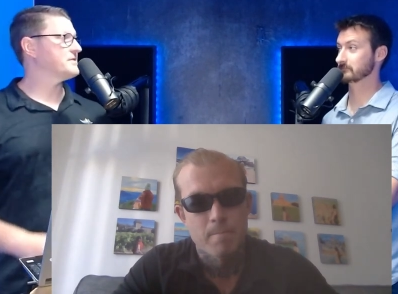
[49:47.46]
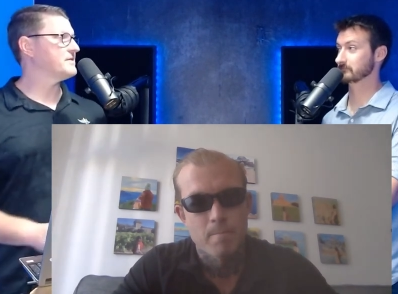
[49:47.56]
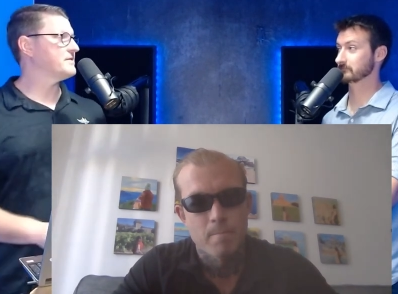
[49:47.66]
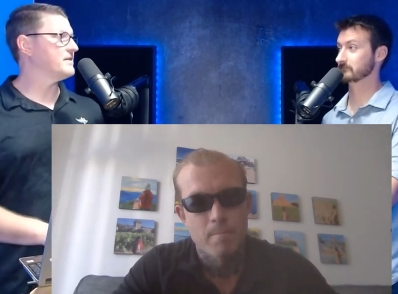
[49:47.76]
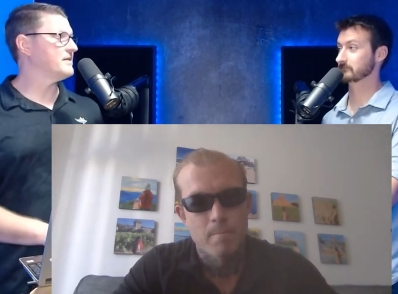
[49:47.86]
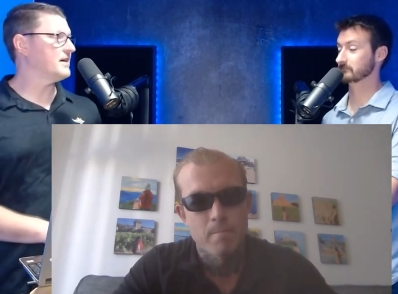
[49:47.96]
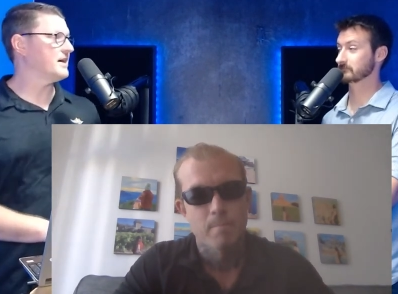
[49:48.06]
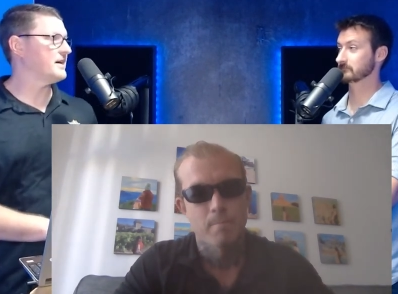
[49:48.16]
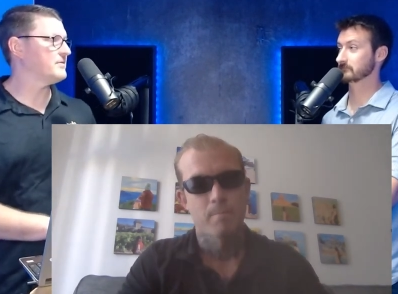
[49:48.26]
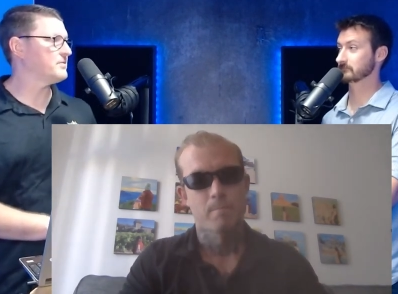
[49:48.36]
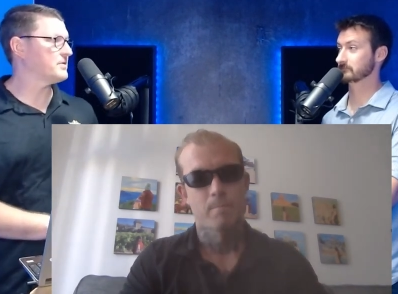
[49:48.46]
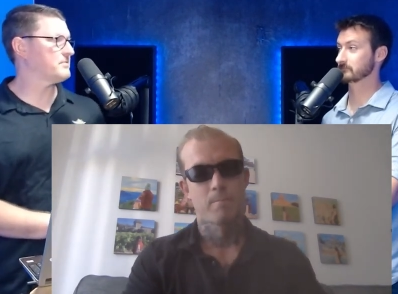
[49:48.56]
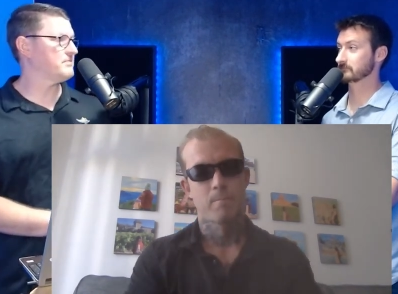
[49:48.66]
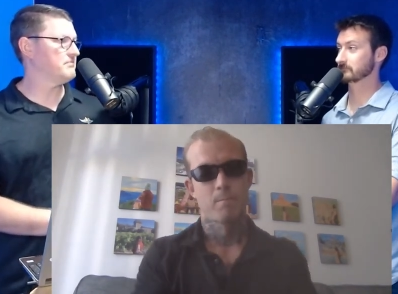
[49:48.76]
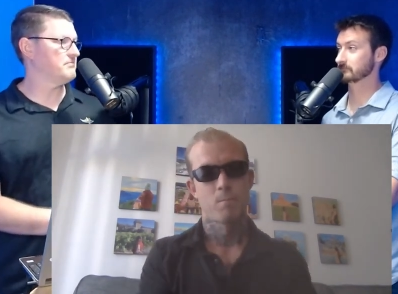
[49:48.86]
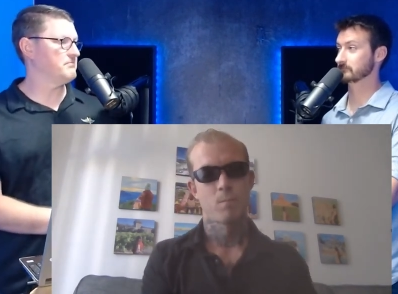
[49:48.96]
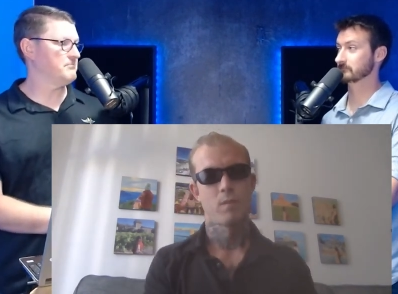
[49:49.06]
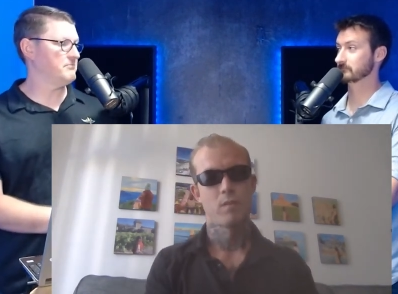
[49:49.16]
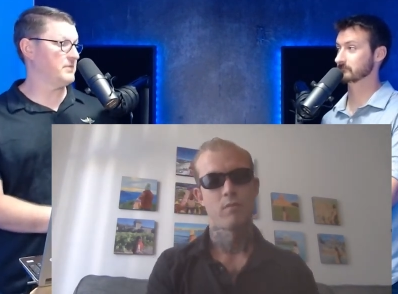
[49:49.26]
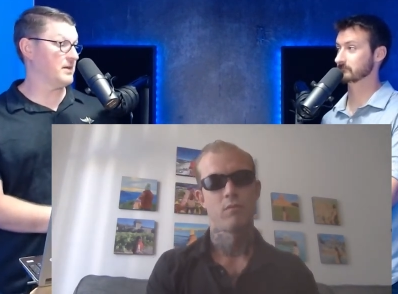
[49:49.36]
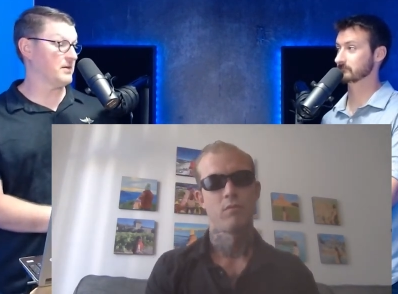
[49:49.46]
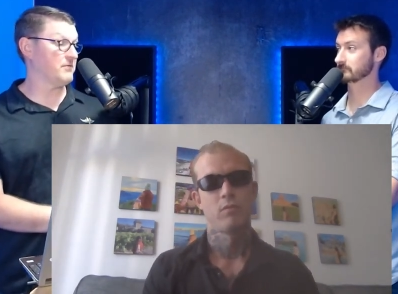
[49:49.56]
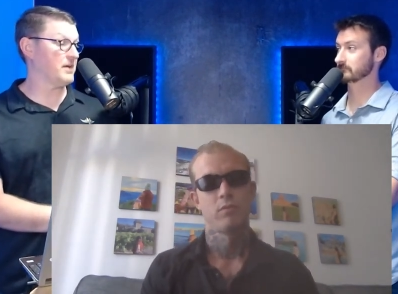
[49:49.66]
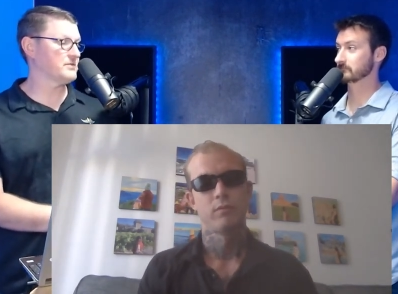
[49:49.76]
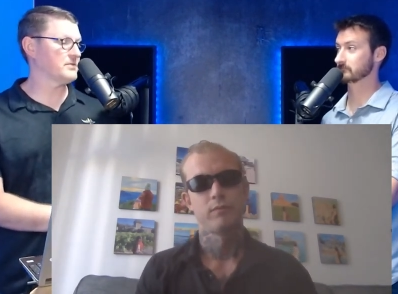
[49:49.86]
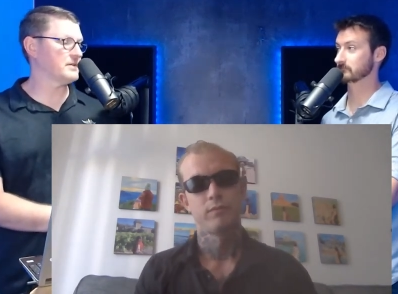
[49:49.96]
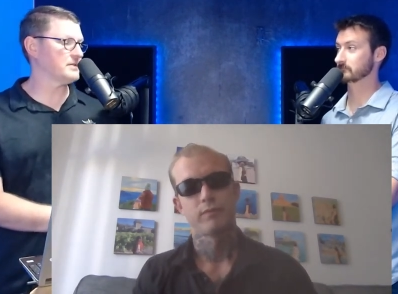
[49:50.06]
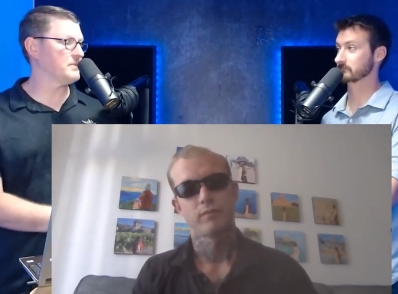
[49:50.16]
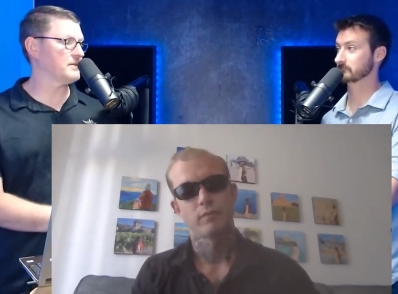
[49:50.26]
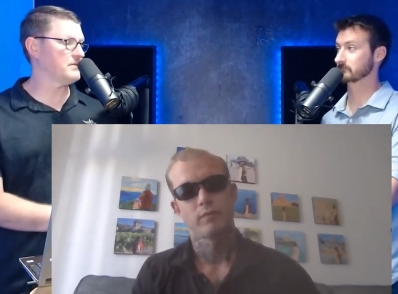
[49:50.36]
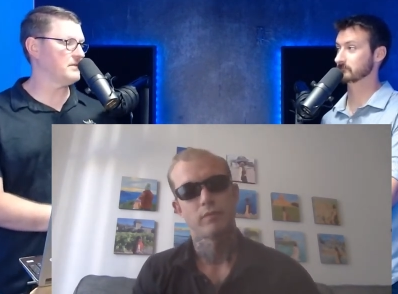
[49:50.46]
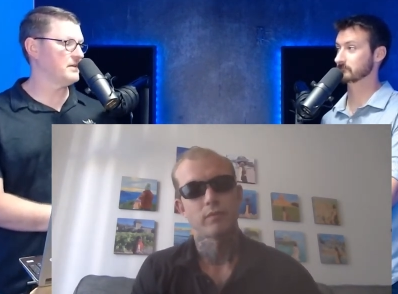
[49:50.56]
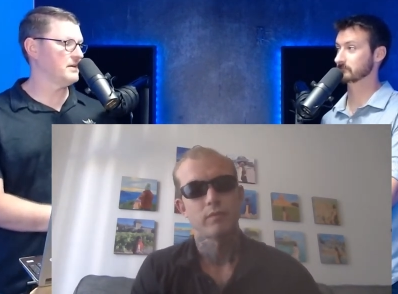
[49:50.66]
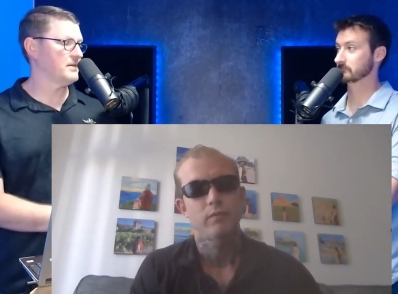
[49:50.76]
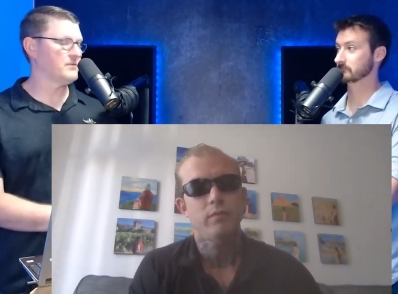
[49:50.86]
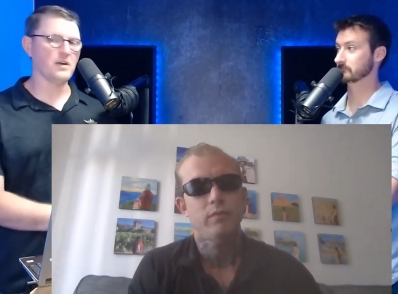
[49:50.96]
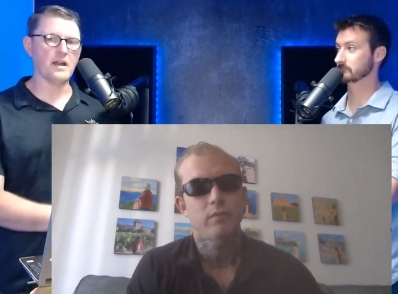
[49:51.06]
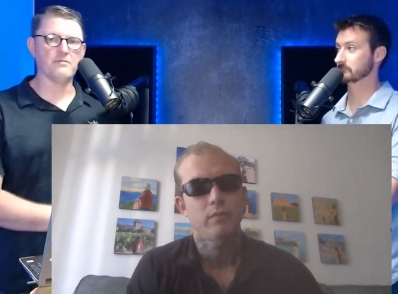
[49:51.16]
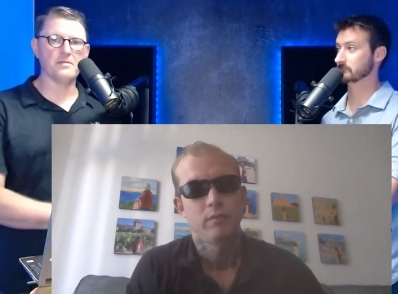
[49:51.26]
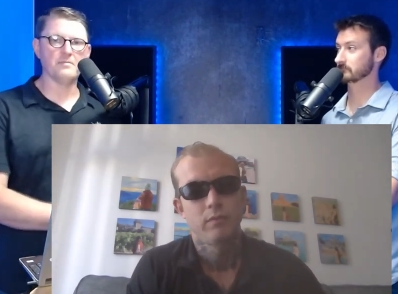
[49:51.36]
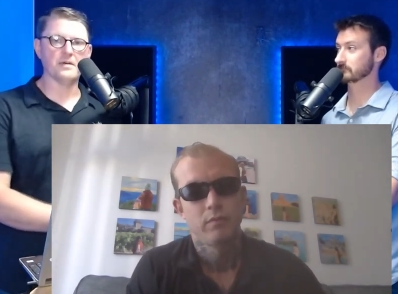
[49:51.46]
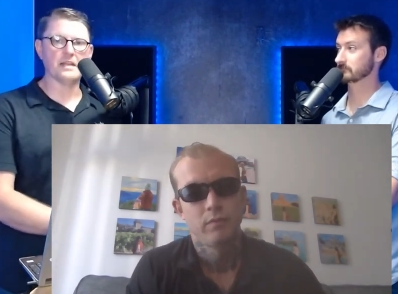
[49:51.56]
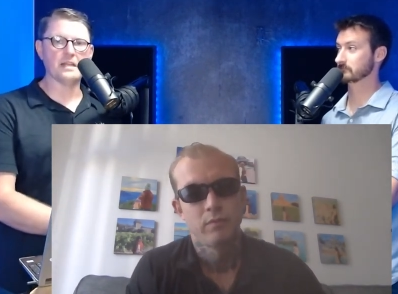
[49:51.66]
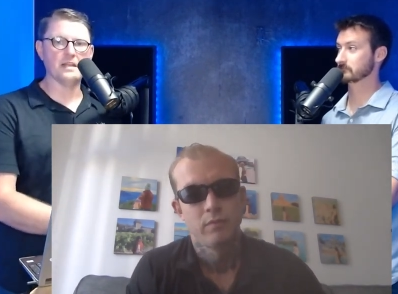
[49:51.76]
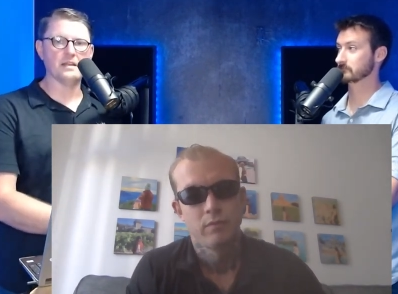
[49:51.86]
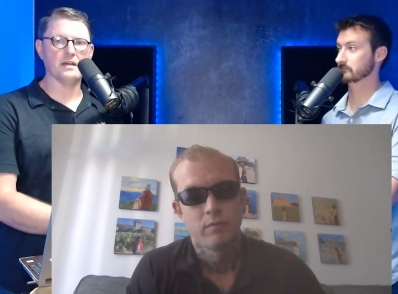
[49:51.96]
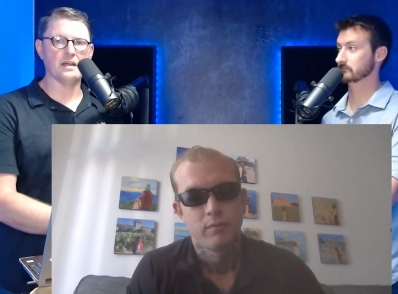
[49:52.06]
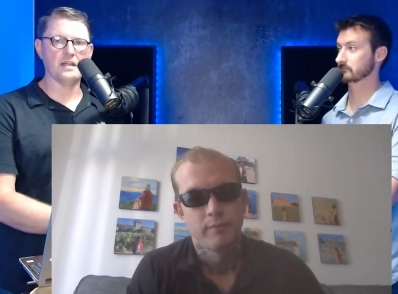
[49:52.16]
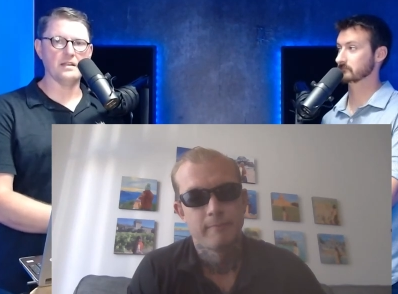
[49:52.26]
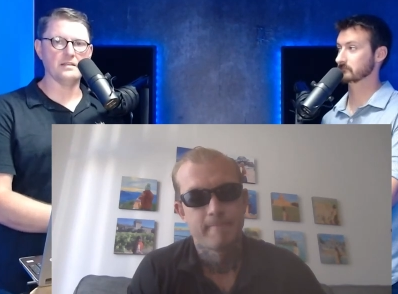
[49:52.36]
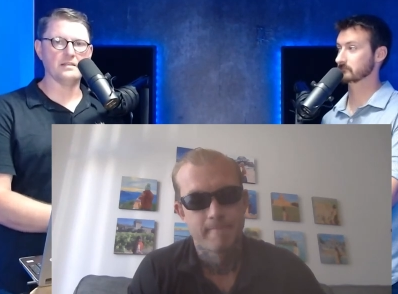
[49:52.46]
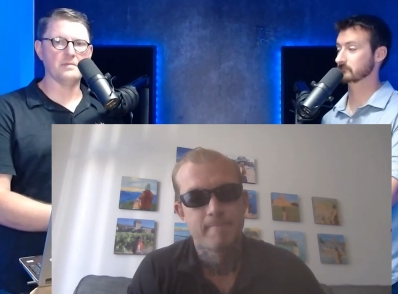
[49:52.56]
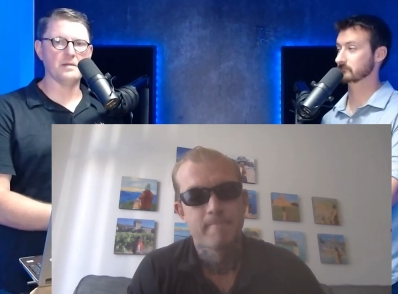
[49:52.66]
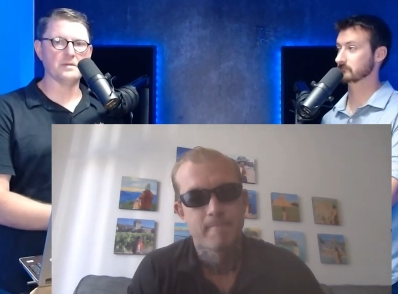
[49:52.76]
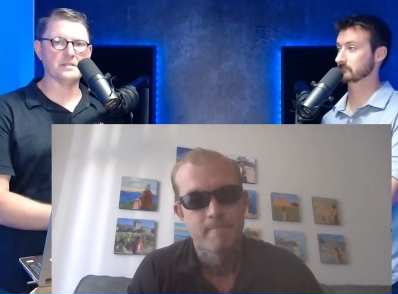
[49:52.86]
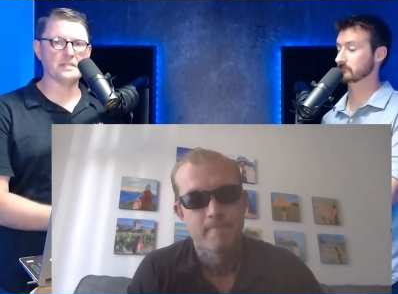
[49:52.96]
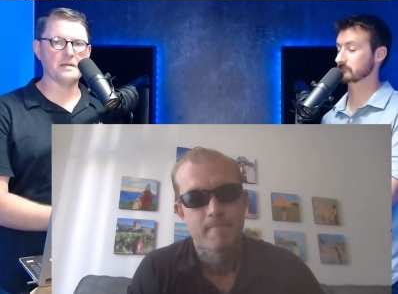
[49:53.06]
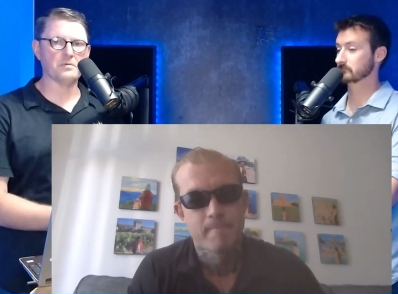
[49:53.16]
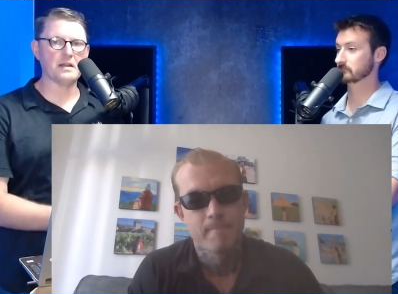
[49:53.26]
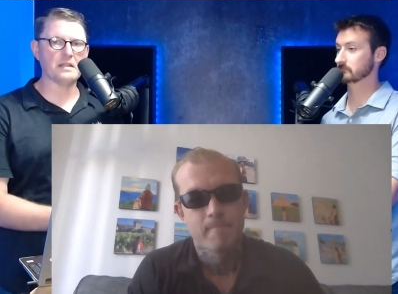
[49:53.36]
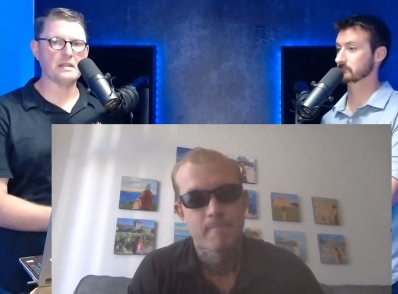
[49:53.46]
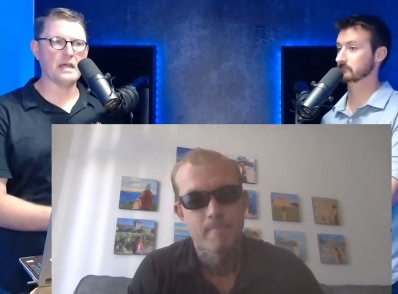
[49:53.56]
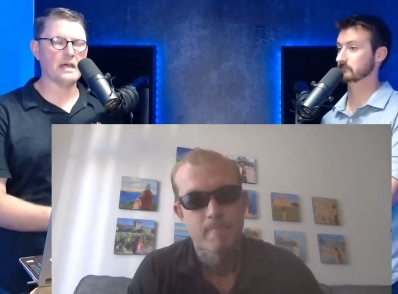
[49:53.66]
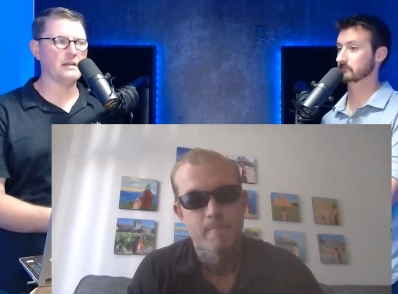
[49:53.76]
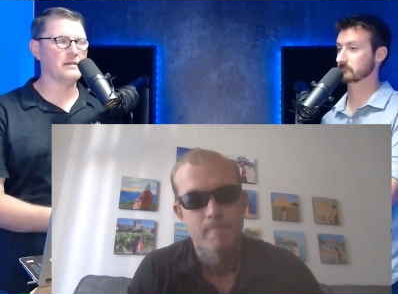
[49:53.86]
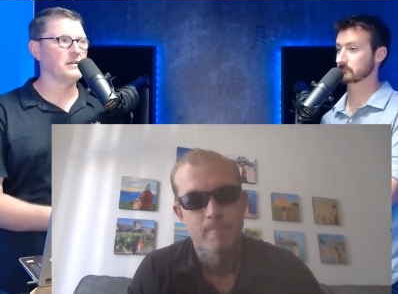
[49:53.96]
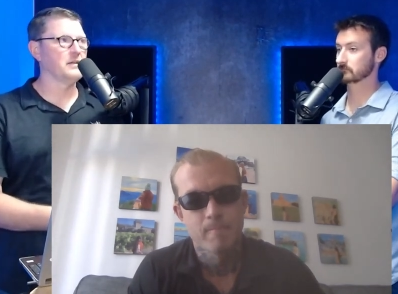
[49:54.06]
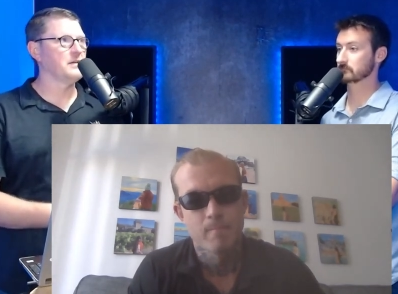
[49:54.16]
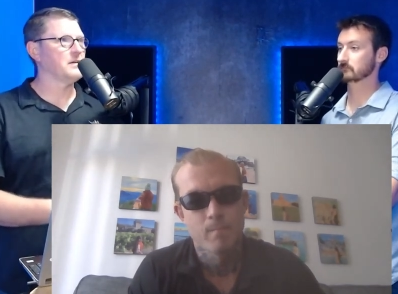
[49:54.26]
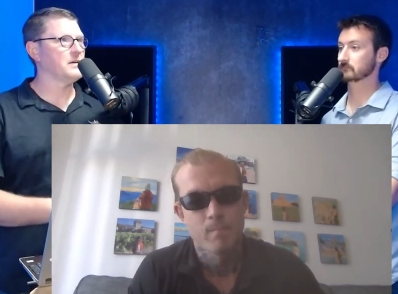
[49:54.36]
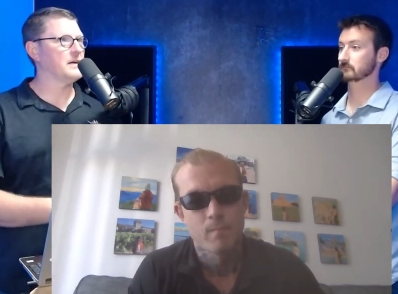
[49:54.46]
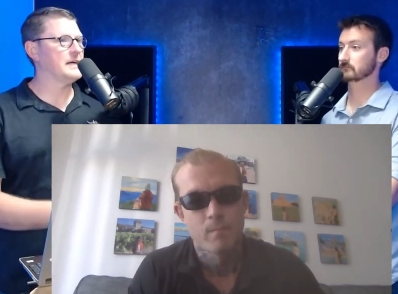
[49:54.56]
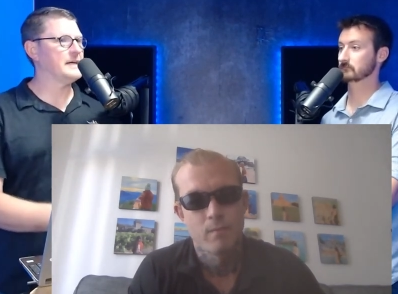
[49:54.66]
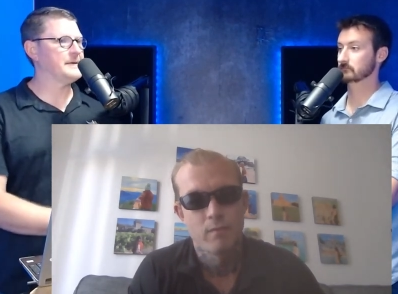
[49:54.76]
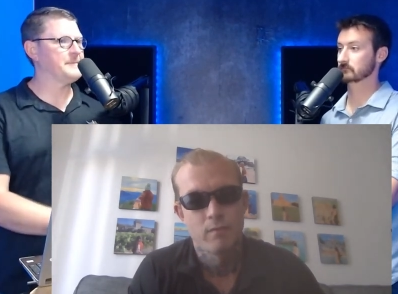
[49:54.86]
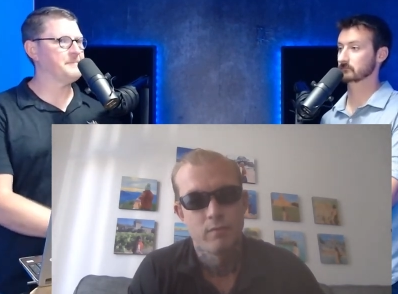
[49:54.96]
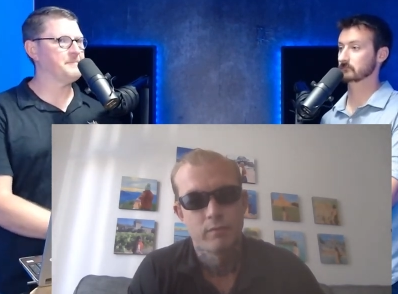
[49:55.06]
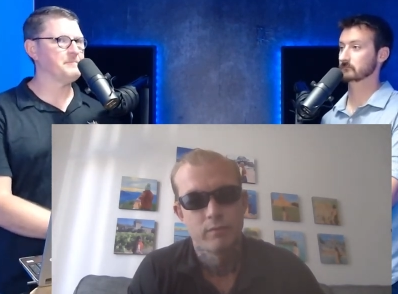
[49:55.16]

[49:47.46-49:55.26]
Speaker 1: in uh, with that are veterans but for everybody i to be able to separate that um